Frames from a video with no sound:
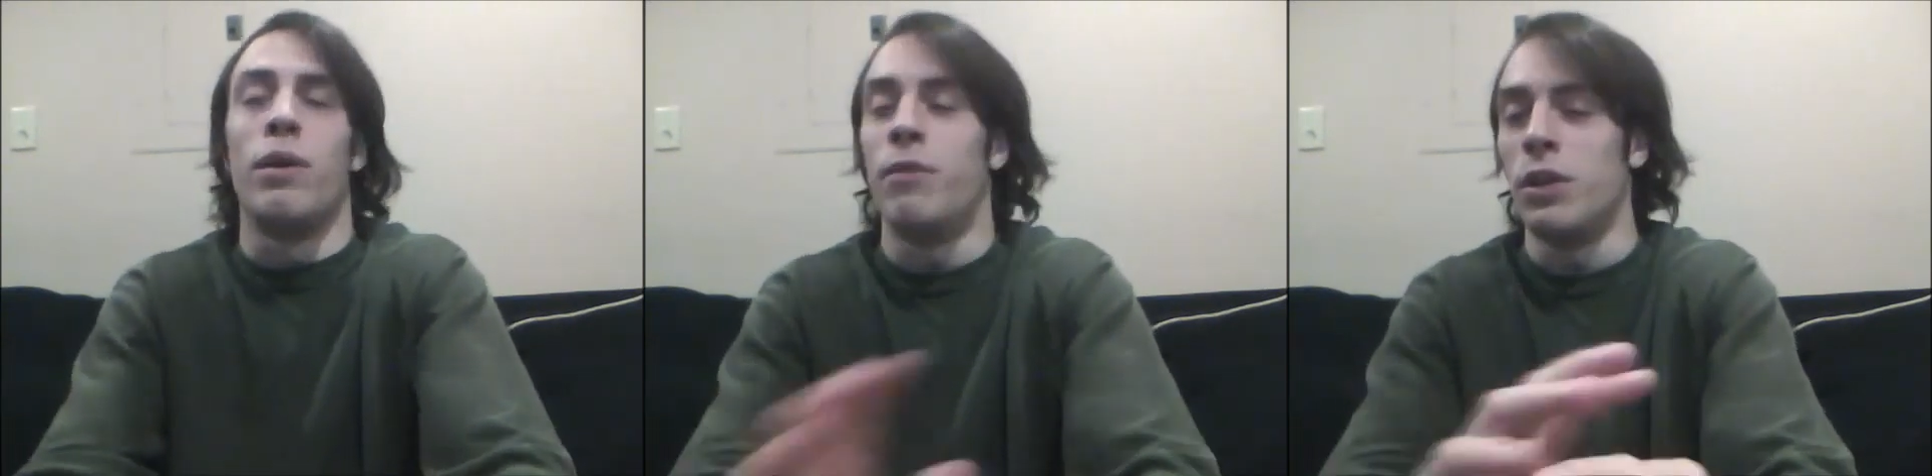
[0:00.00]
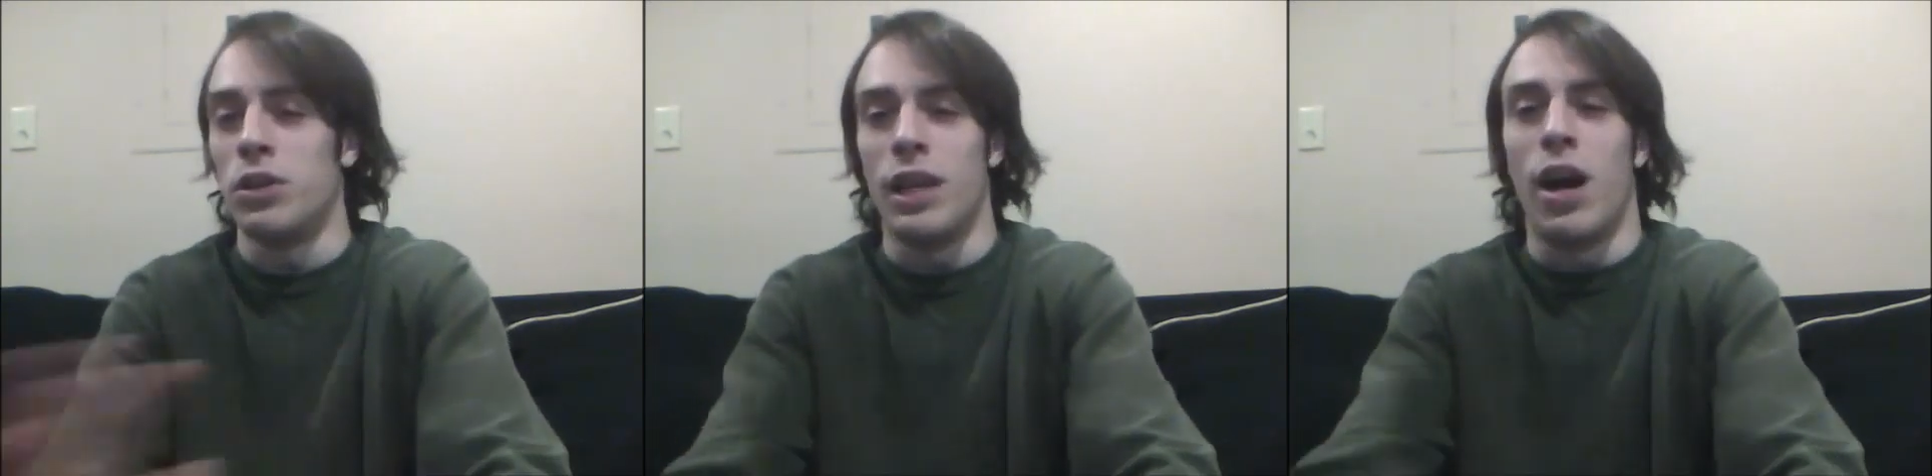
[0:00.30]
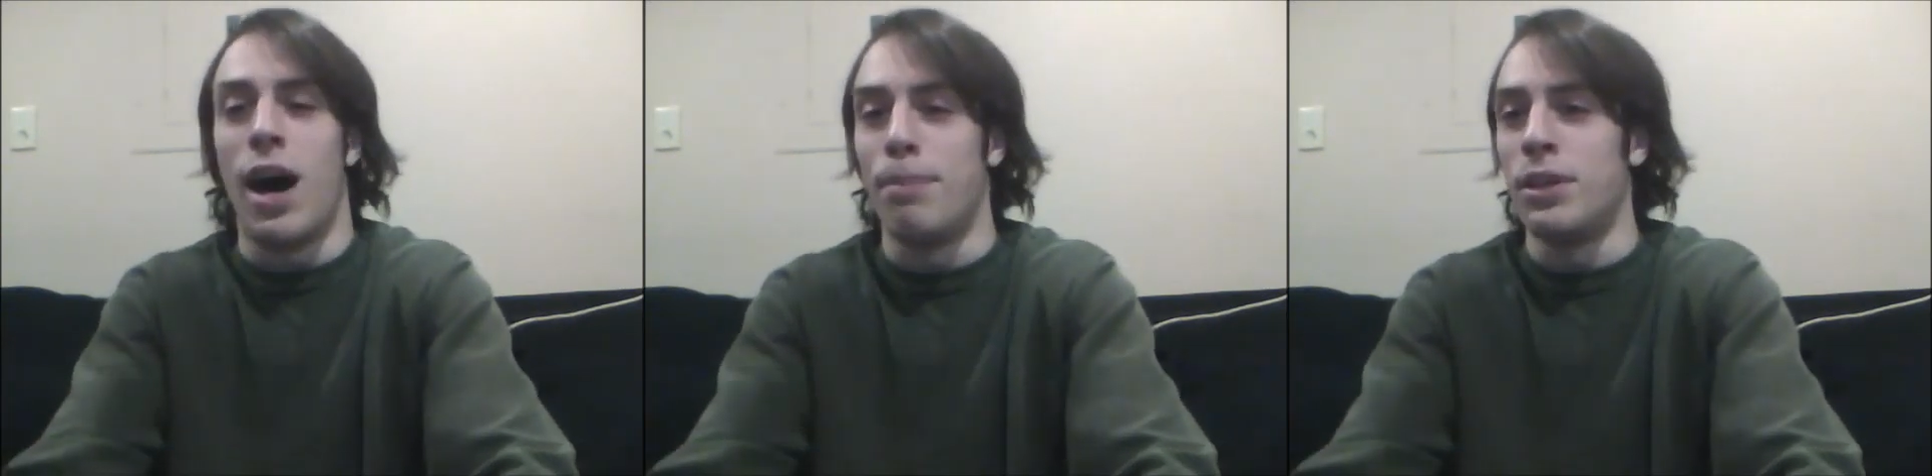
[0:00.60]
it feels the
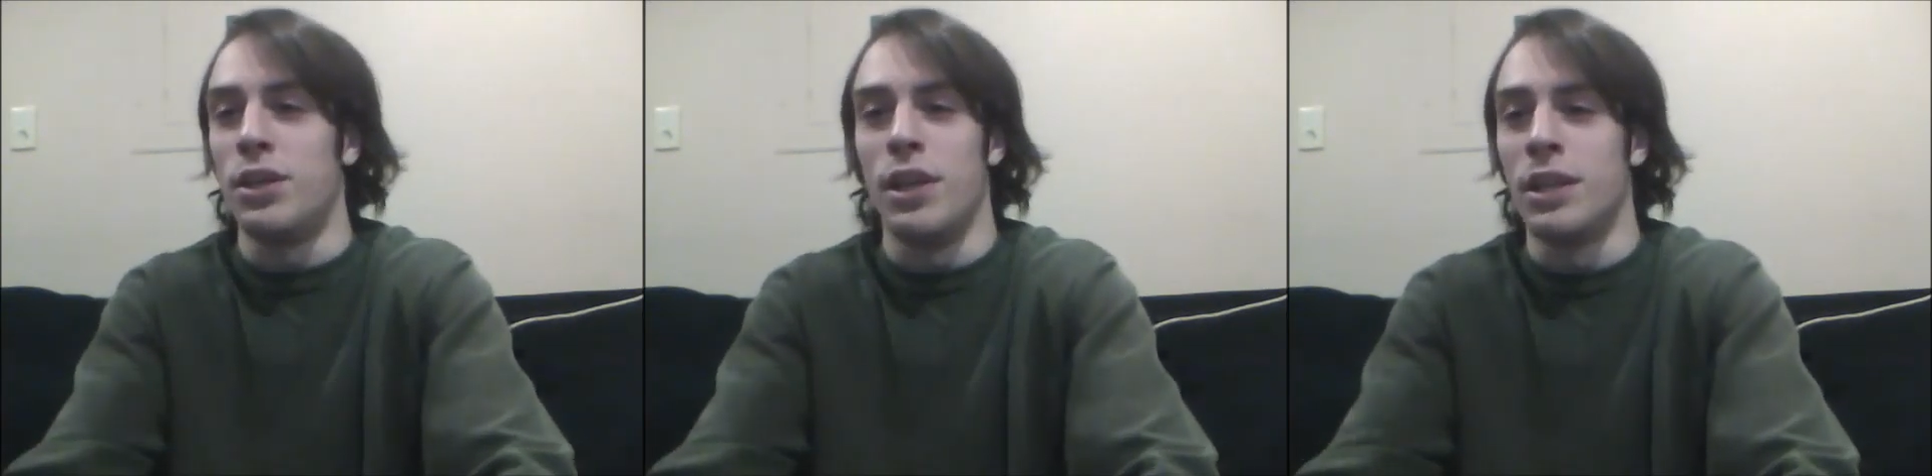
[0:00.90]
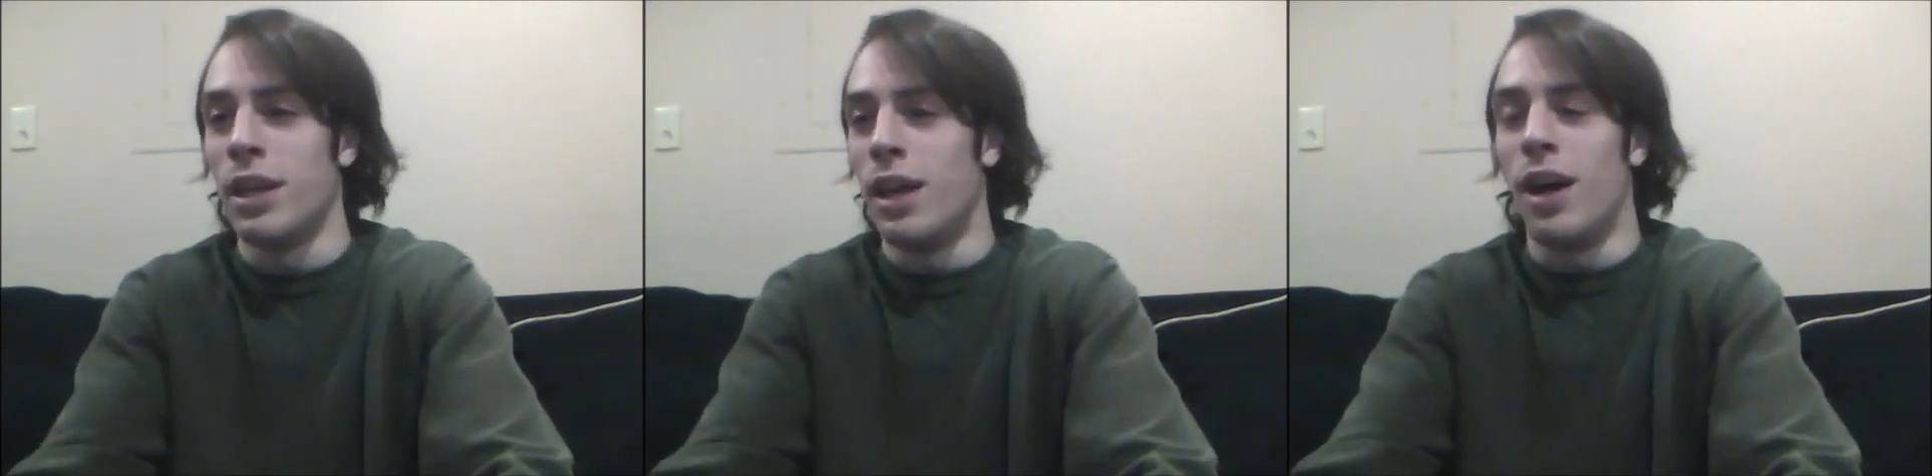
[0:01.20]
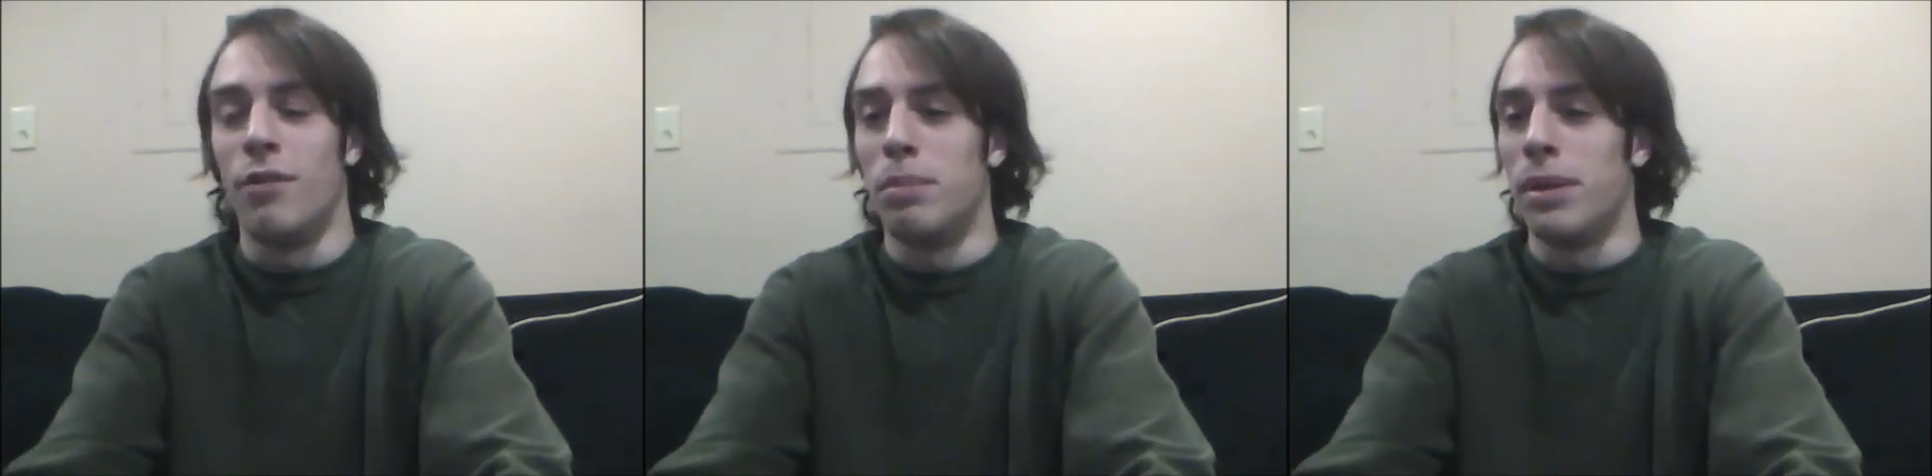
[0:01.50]
opposite
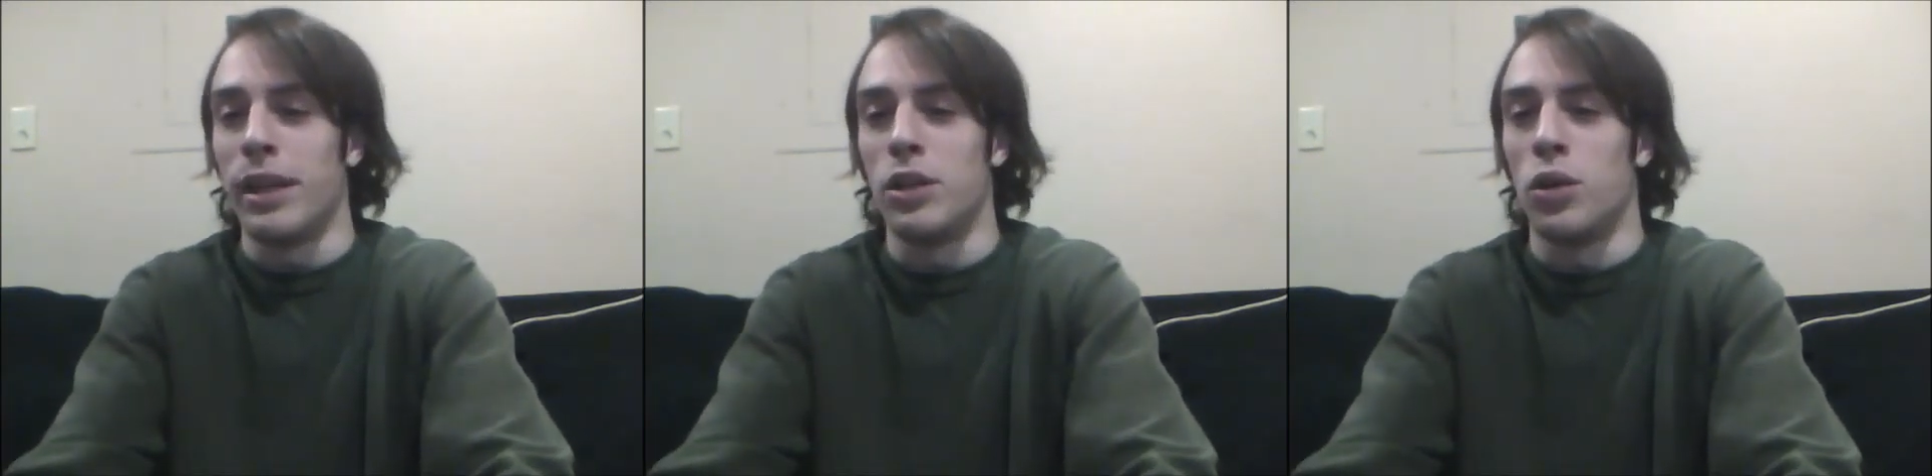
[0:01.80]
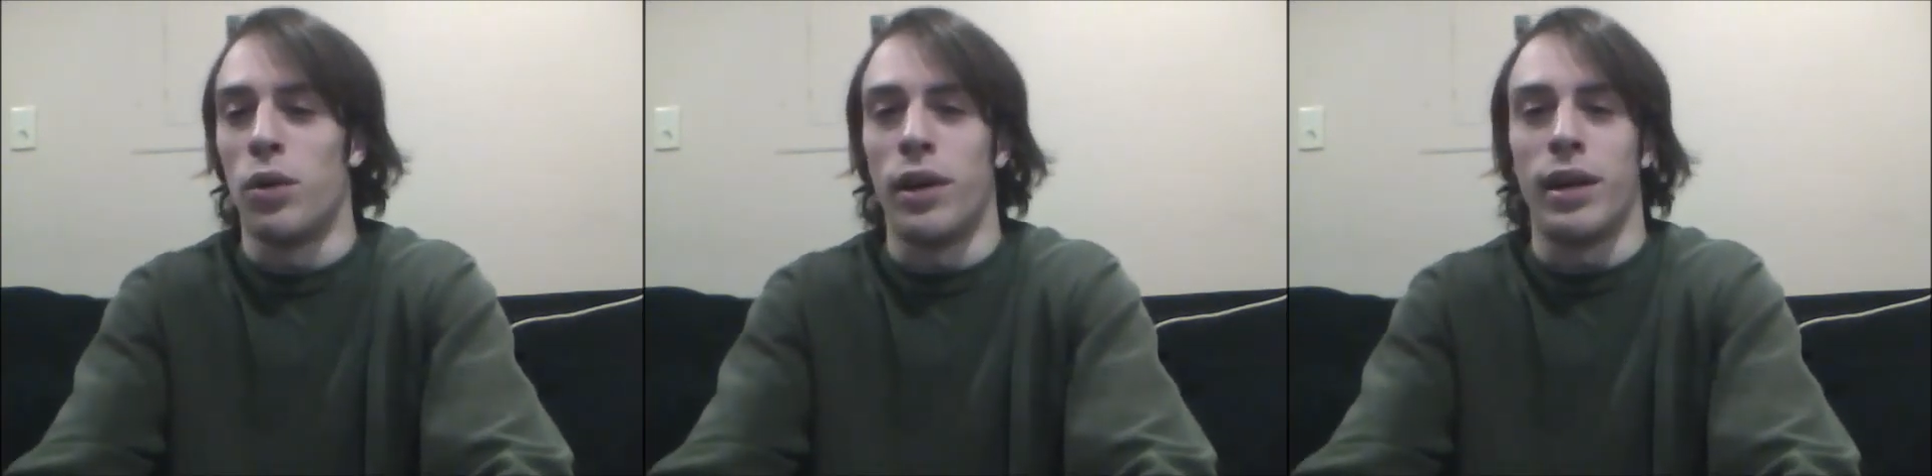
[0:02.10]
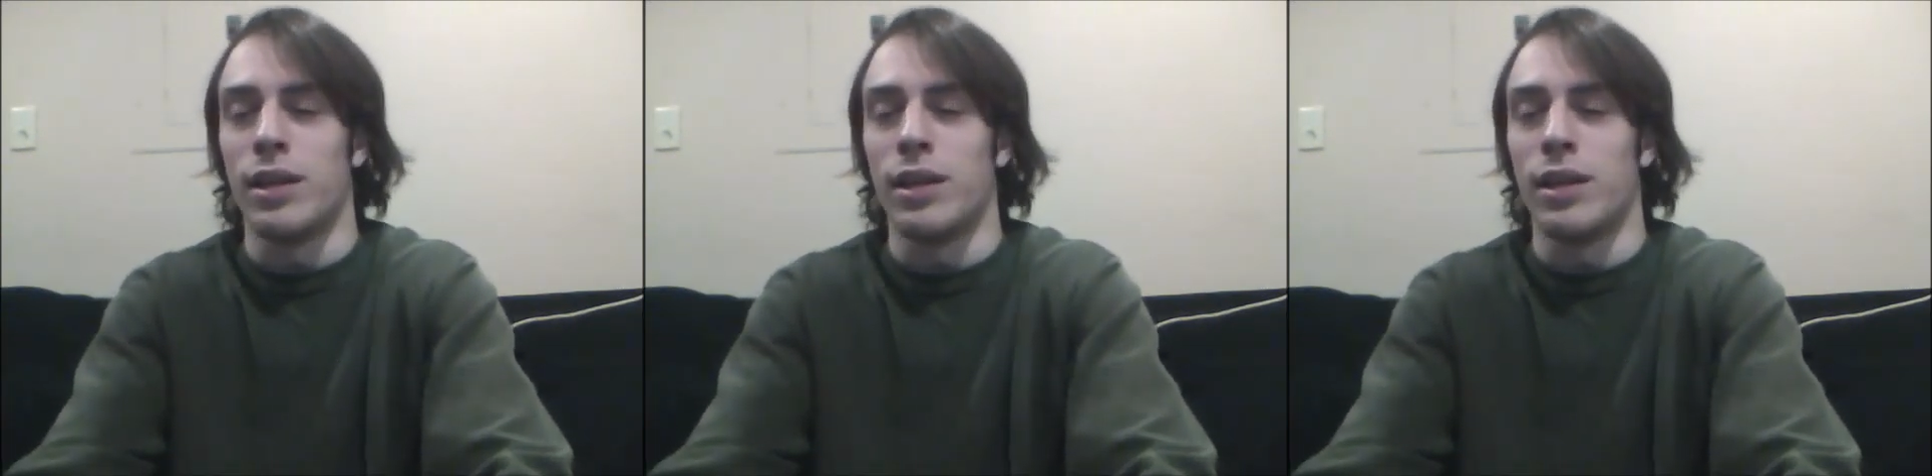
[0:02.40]
of obligatory,